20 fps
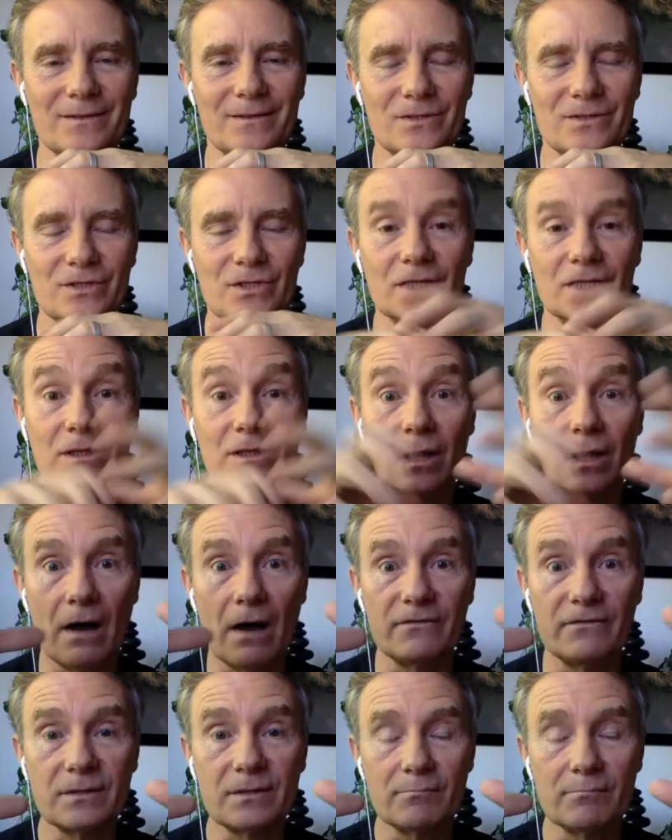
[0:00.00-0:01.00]
She
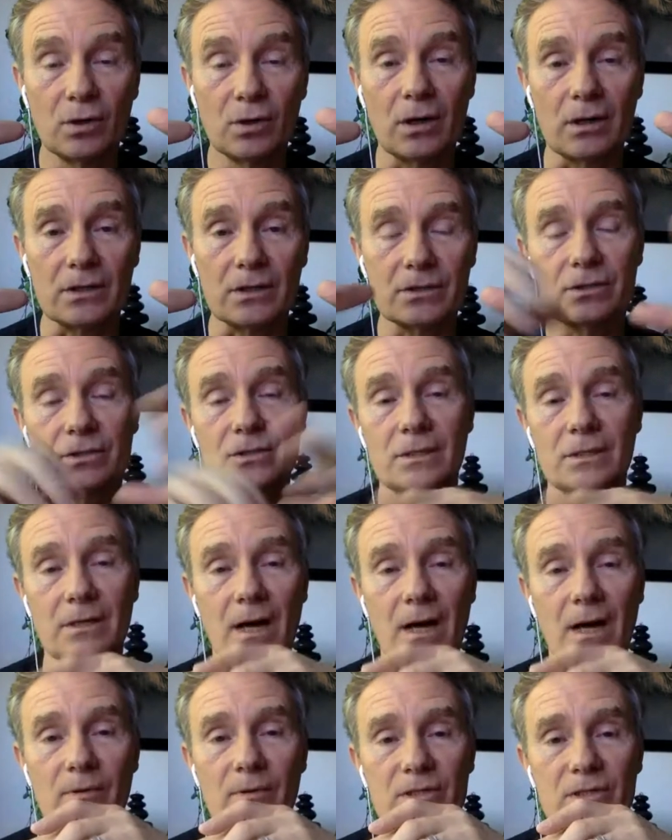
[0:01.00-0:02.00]
loves books. She
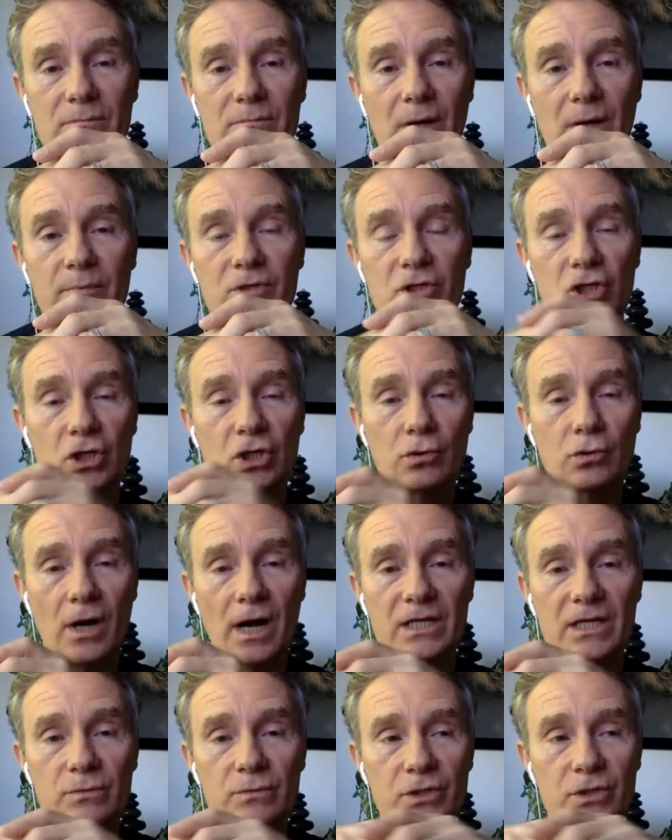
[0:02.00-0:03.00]
gobbles them up and she
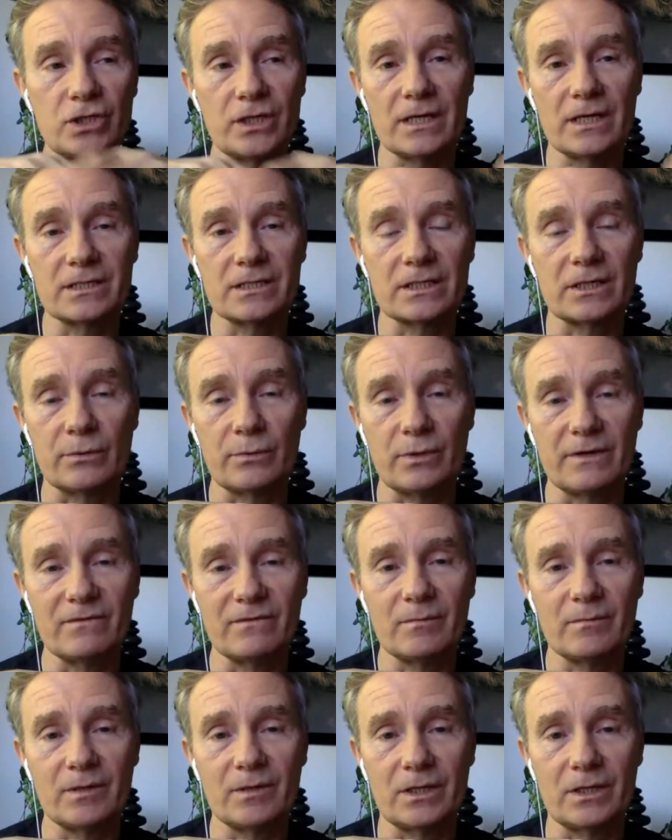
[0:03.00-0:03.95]
cries when she has to get rid of them,